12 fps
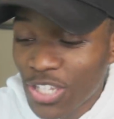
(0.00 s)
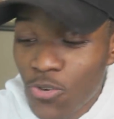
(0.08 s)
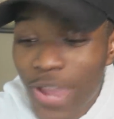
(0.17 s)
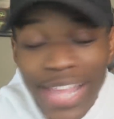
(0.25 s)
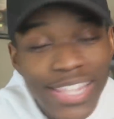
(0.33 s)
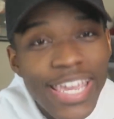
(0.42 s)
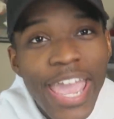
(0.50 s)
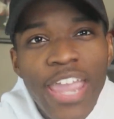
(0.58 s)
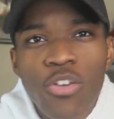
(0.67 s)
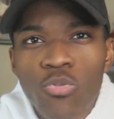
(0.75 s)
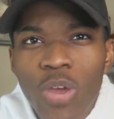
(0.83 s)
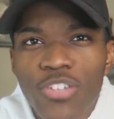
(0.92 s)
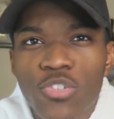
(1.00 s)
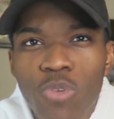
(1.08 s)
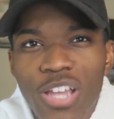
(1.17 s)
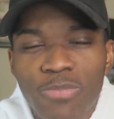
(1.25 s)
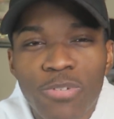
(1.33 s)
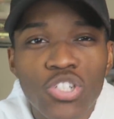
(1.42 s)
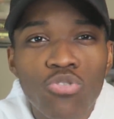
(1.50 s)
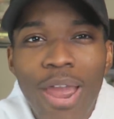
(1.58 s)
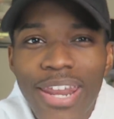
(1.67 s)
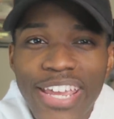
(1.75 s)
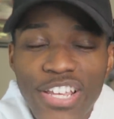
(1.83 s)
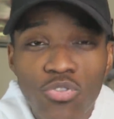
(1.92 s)
You got the angry Russell Westbrook
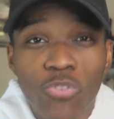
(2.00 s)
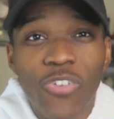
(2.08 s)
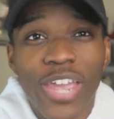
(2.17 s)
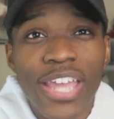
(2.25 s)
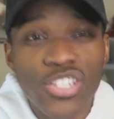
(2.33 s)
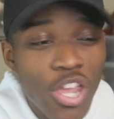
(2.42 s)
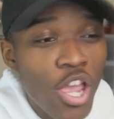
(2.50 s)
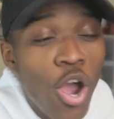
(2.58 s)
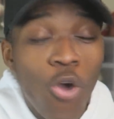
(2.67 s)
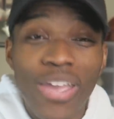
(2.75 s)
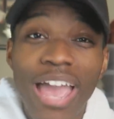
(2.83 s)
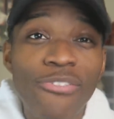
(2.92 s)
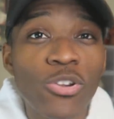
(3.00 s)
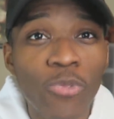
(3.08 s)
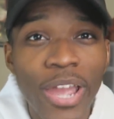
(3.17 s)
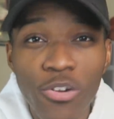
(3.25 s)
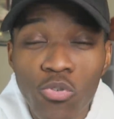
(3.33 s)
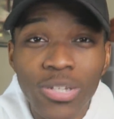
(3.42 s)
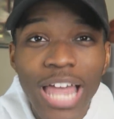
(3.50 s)
trying to get his revenge on Kevin Durant,